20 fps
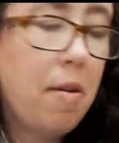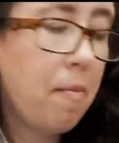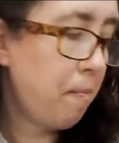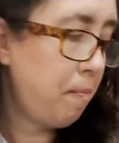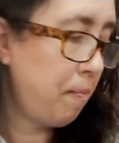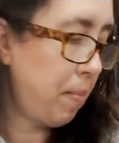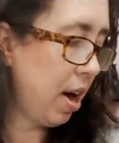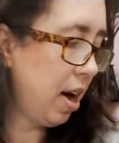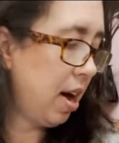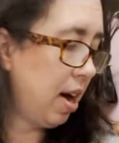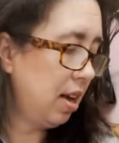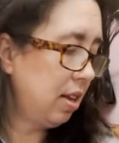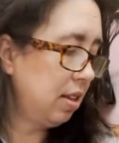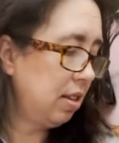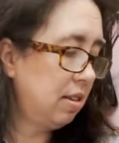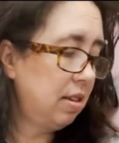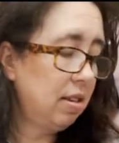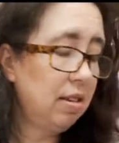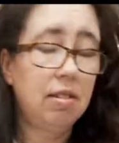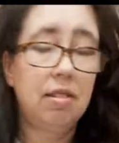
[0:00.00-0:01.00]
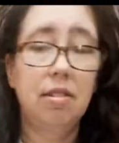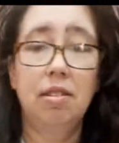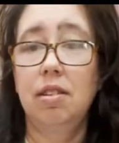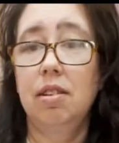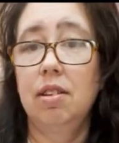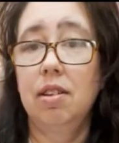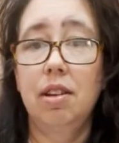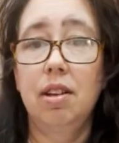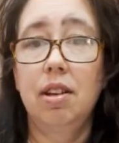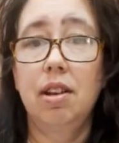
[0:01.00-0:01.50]
but
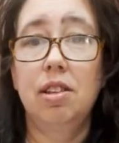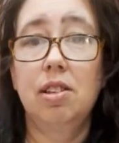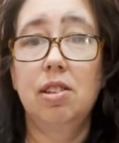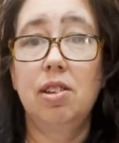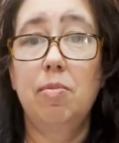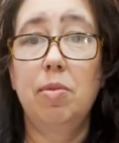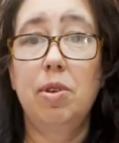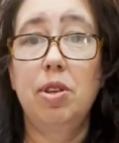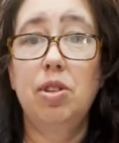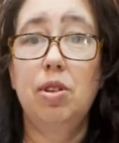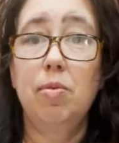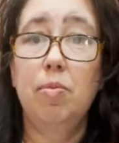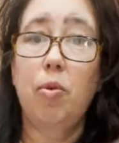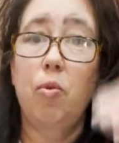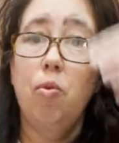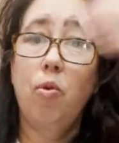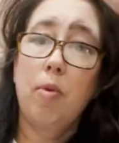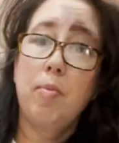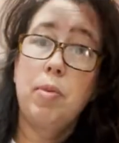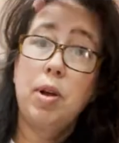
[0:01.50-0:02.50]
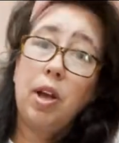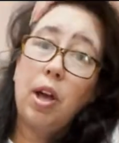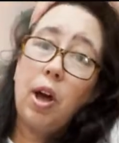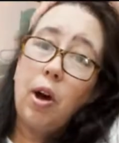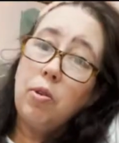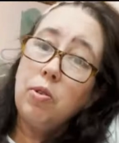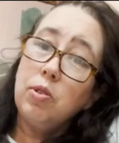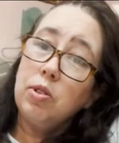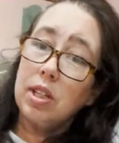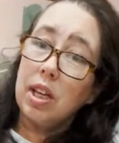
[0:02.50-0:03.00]
it's going to be super warm and
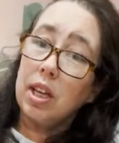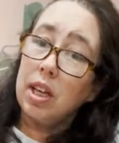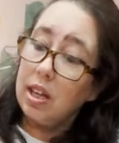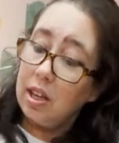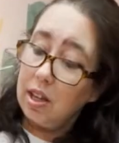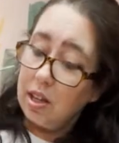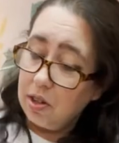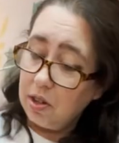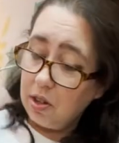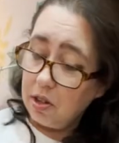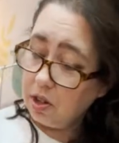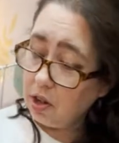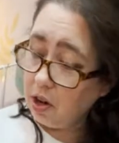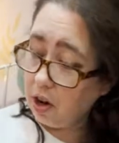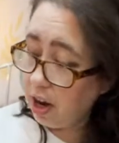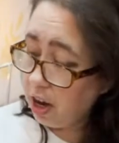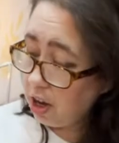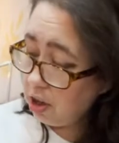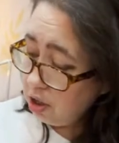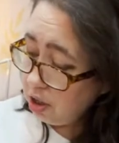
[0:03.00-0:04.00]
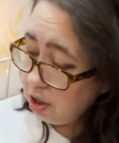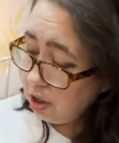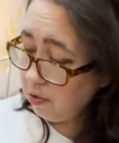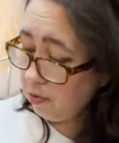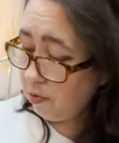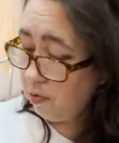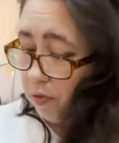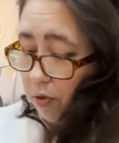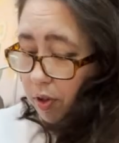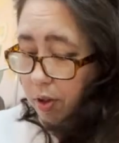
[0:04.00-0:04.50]
cozy. So sorry, I shouldn't
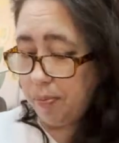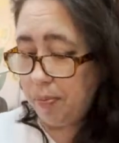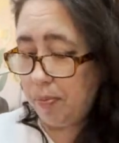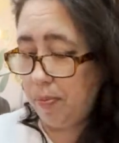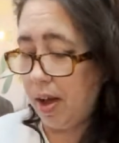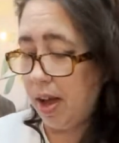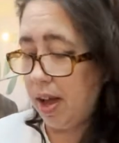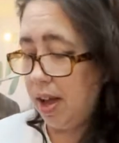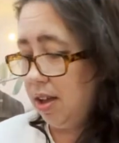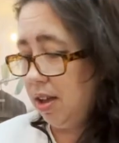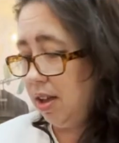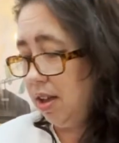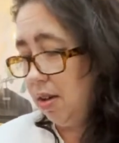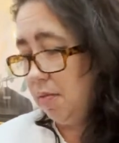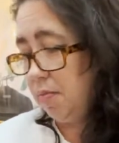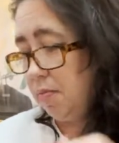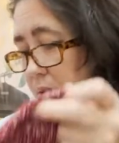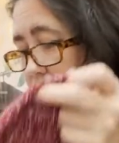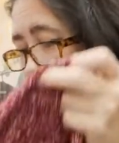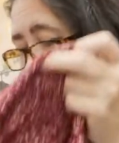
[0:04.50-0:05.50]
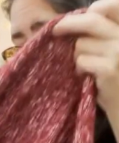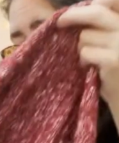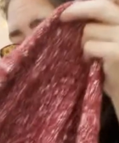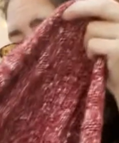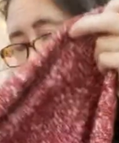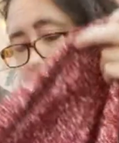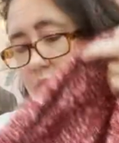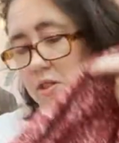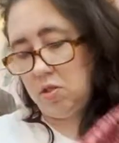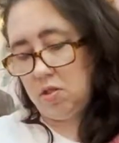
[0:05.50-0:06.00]
have flipped my
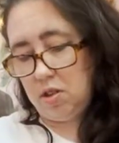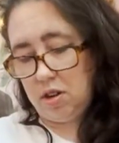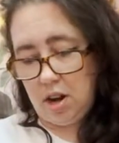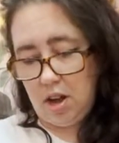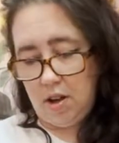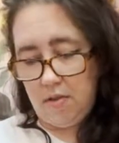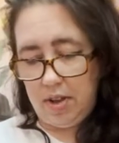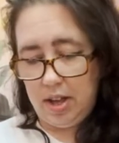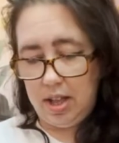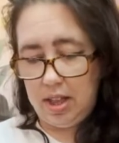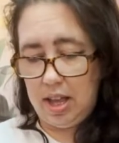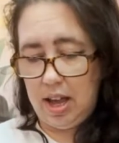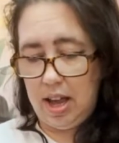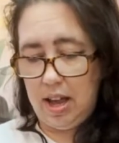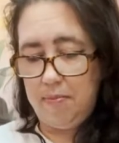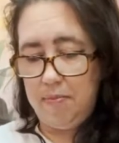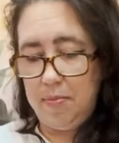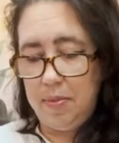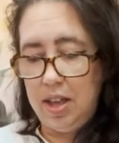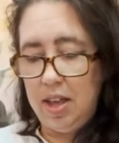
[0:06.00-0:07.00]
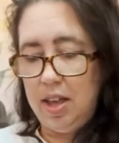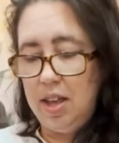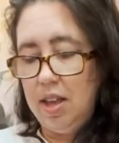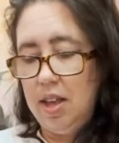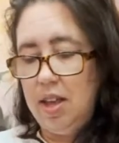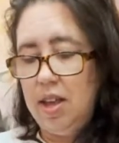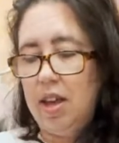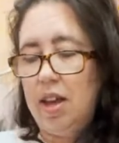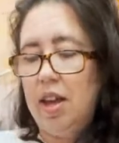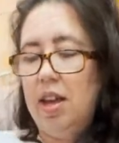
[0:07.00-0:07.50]
glasses on and off like that.
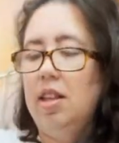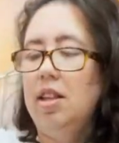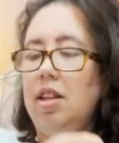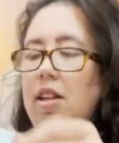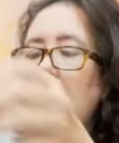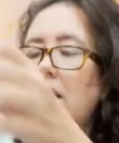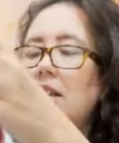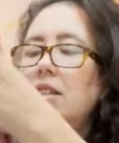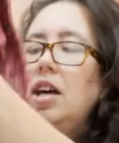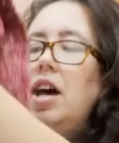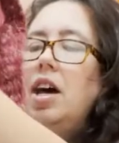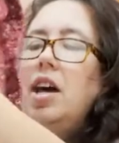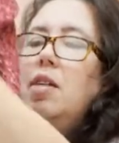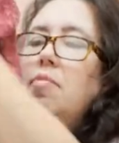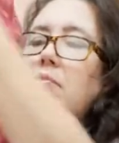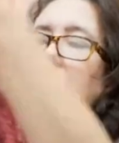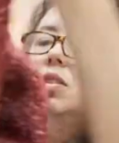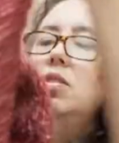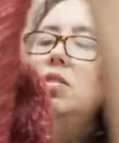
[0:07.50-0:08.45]
Okay, the next item is